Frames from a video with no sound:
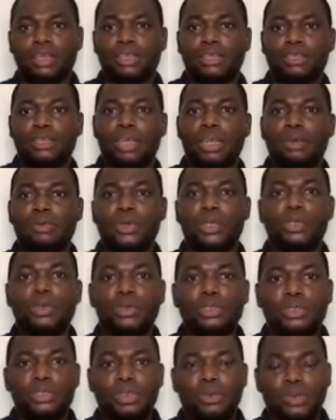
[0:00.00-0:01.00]
so that
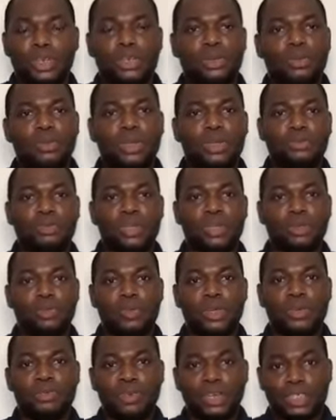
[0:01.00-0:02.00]

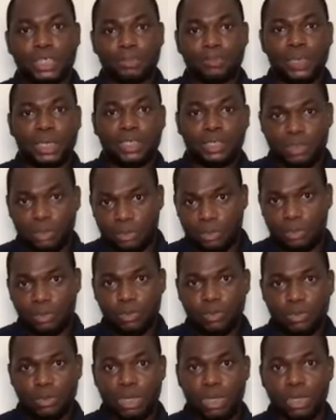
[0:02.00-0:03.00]
we respect
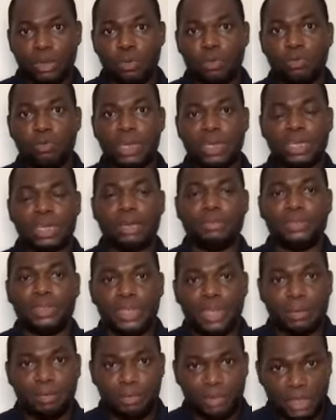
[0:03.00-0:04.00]
human
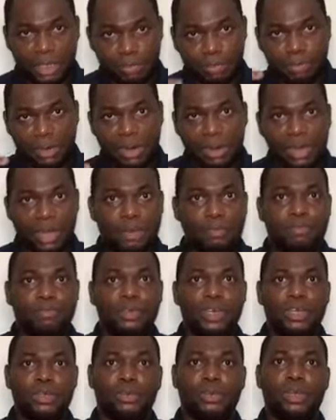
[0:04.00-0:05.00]
capital, brain power
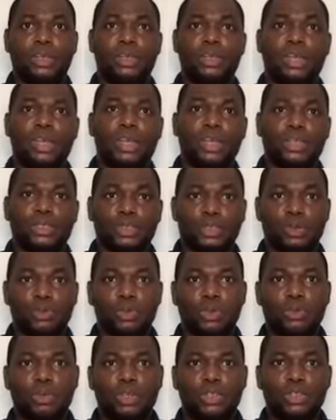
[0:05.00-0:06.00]
very well.
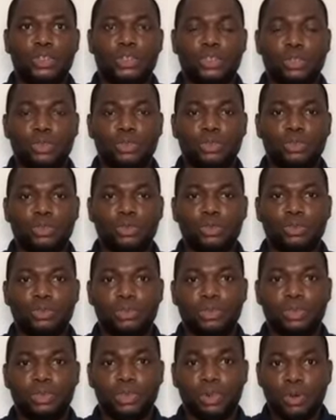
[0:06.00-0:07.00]
So we want you
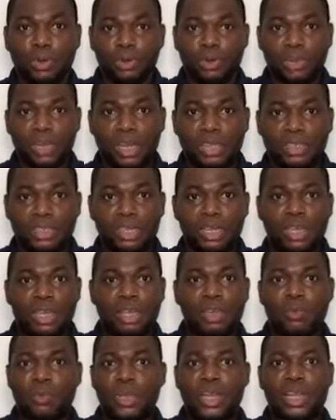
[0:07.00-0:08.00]
to know that
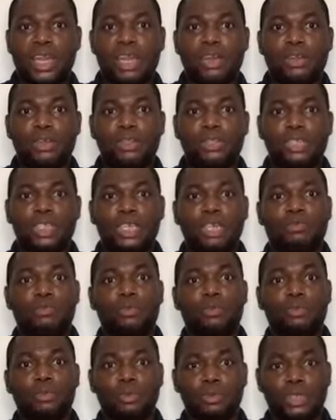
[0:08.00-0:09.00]
we cannot
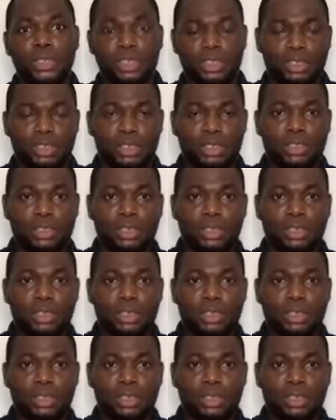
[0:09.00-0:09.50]
give you bullshit,